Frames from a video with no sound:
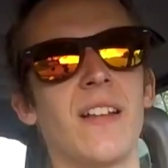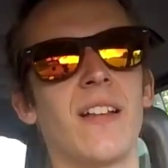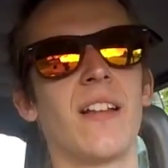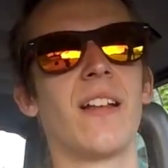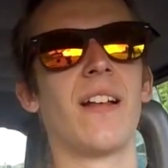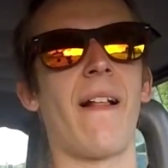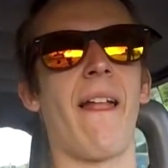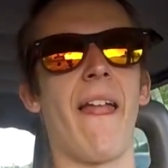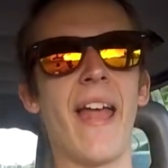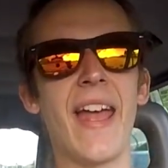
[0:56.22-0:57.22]
you're, you're uh,
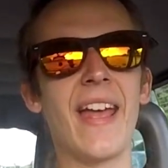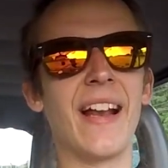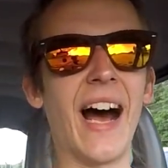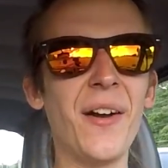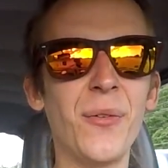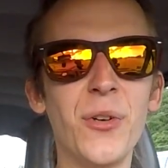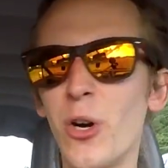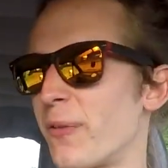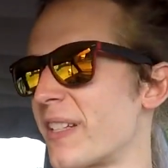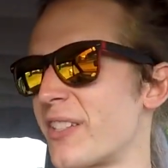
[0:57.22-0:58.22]
leaving on Halloween. My last
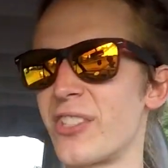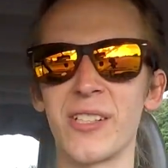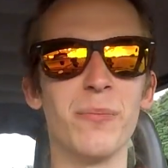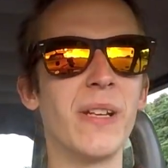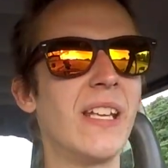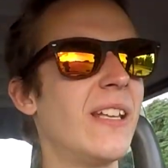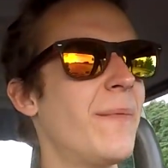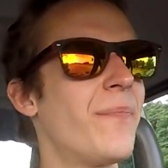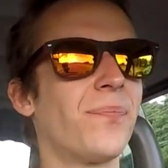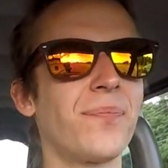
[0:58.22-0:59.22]
day is Halloween
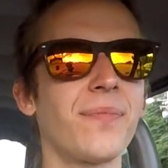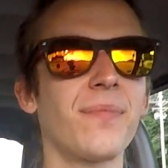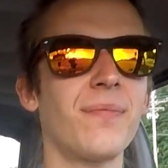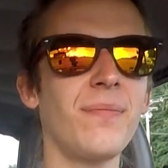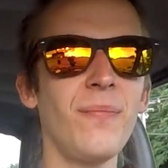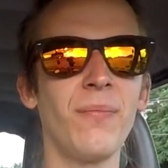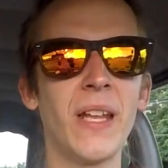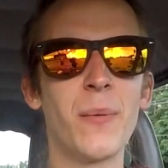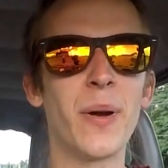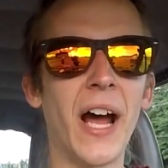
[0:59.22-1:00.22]
for my job
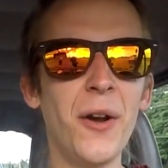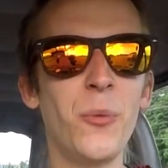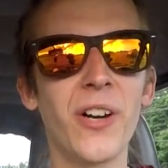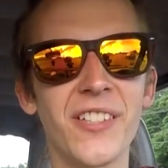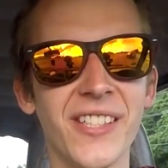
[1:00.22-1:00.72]
that I've been